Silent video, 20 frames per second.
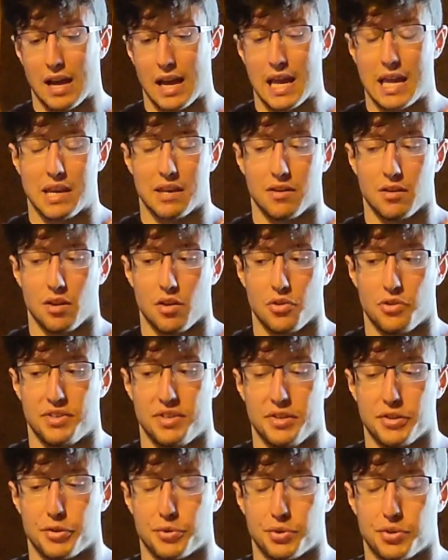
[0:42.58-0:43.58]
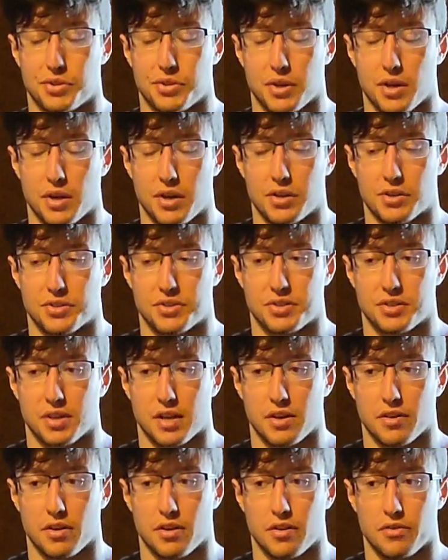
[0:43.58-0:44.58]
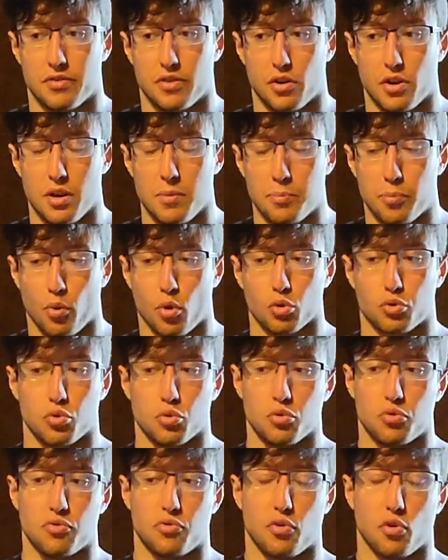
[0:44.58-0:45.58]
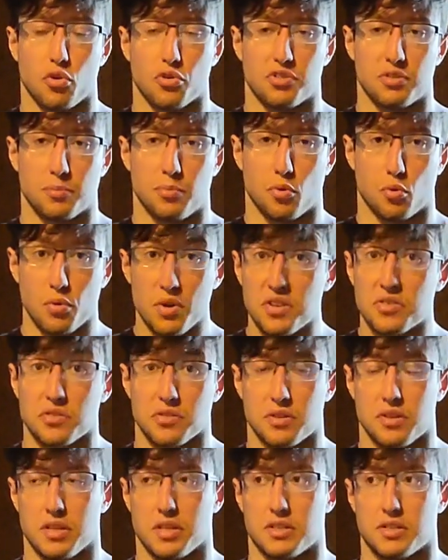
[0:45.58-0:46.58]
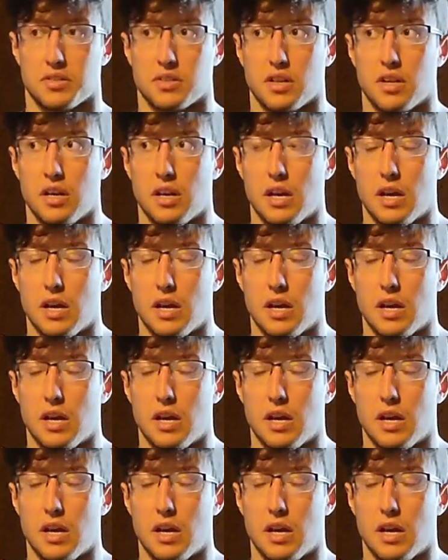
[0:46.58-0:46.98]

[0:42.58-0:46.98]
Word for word: And this is very important for a simple reason, is